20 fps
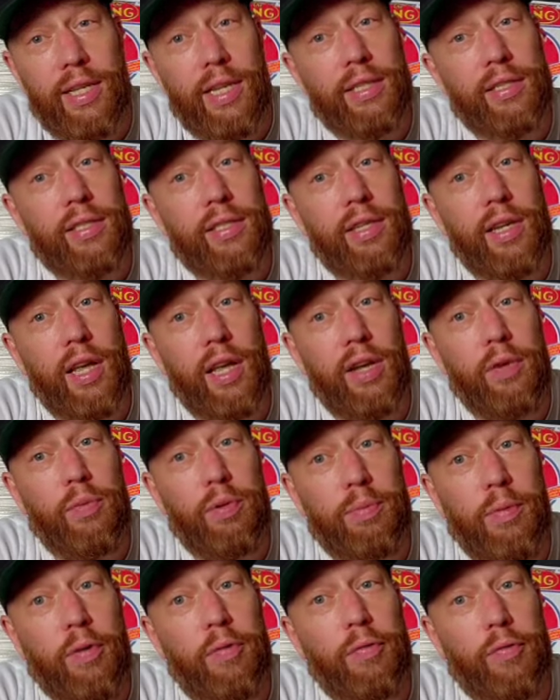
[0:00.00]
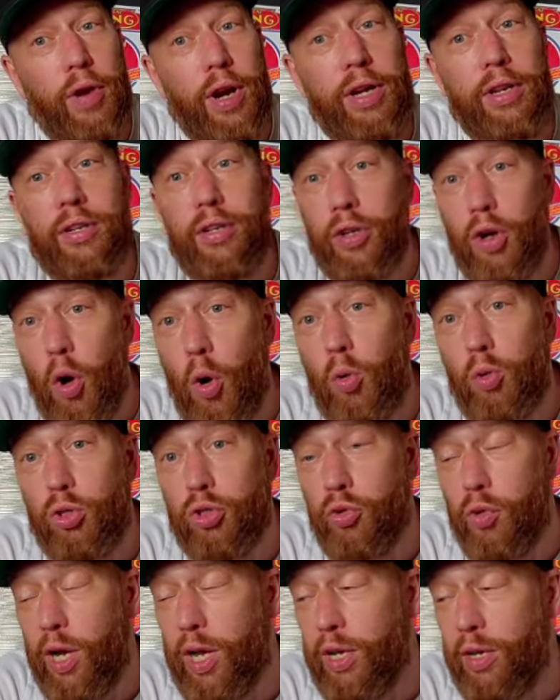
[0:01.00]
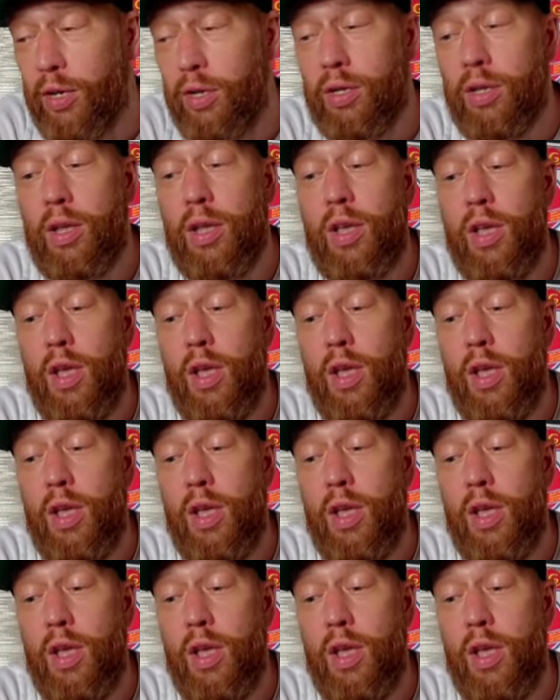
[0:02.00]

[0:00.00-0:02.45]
yesterday with my friend and old trainer,